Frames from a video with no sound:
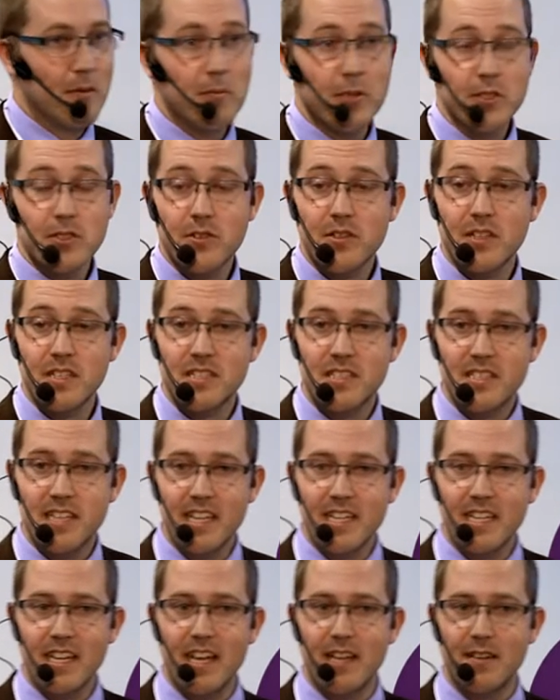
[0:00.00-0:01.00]
But you can
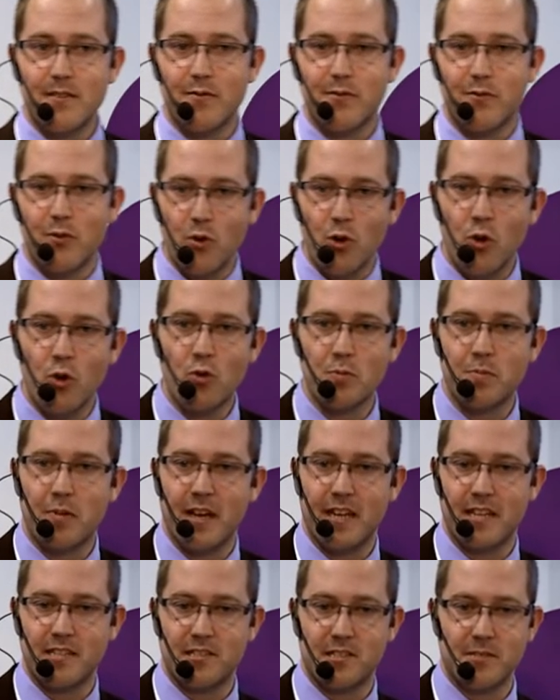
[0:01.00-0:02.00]
say that for all
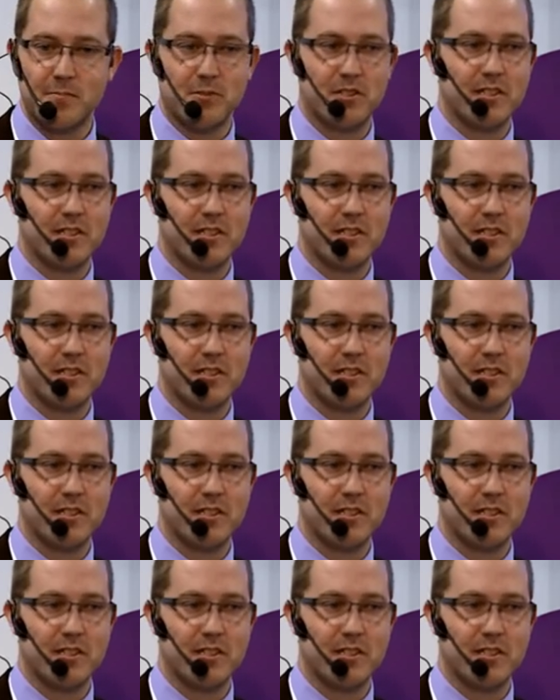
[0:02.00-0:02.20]
packaging